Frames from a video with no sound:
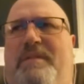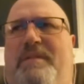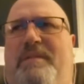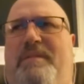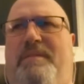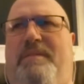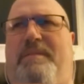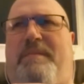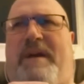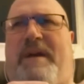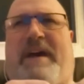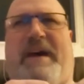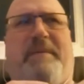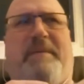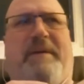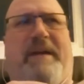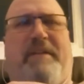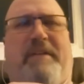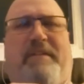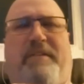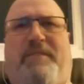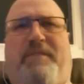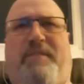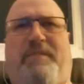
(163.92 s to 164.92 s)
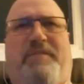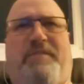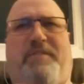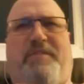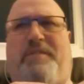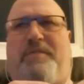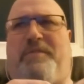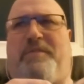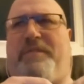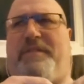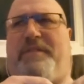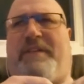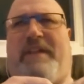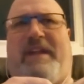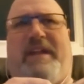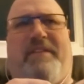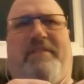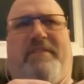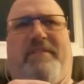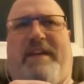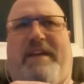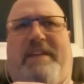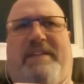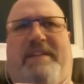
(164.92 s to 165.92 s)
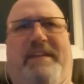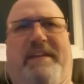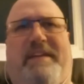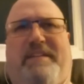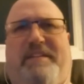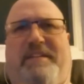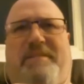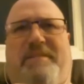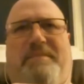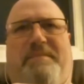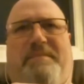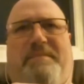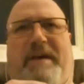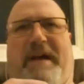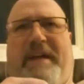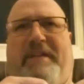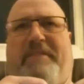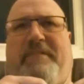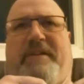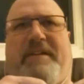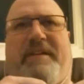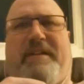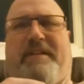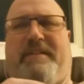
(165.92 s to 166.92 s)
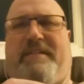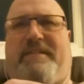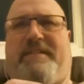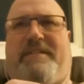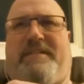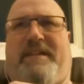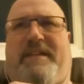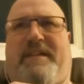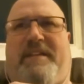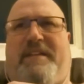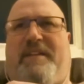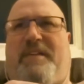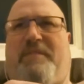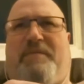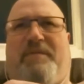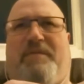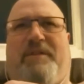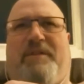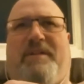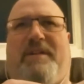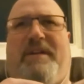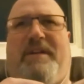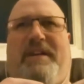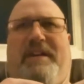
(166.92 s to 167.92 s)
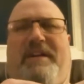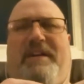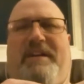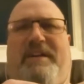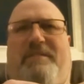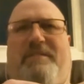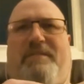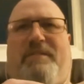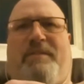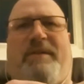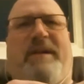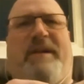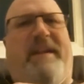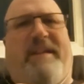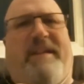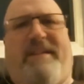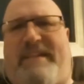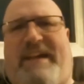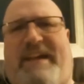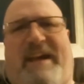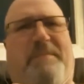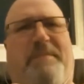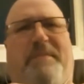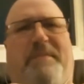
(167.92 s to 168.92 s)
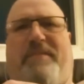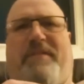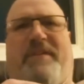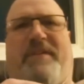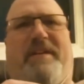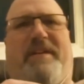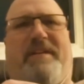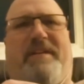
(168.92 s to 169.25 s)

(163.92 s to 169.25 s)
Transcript: Bob, I don't know if it was you or Dave, contacted Byron and said, we're right on top of it,